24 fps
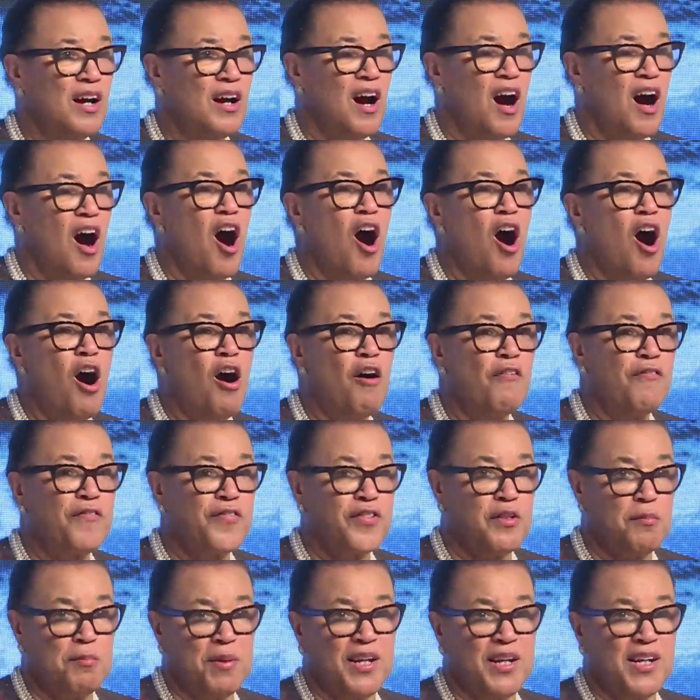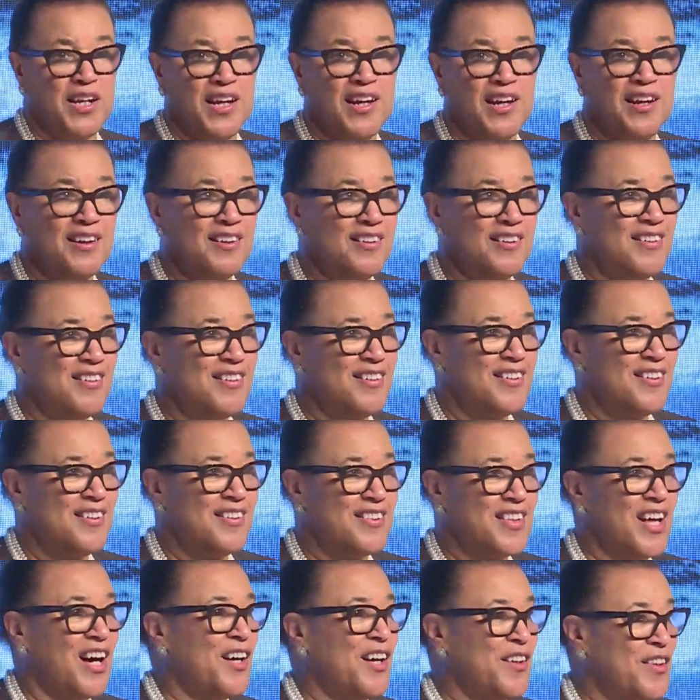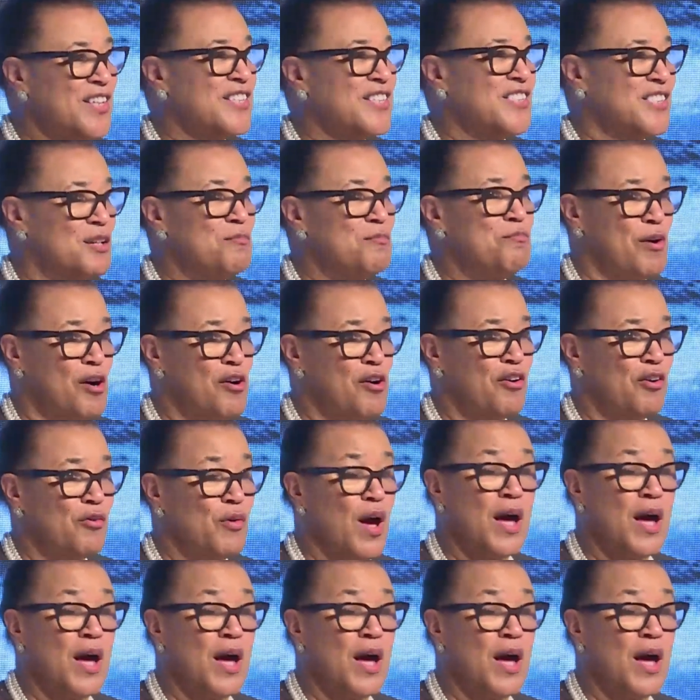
half the money that others can borrow.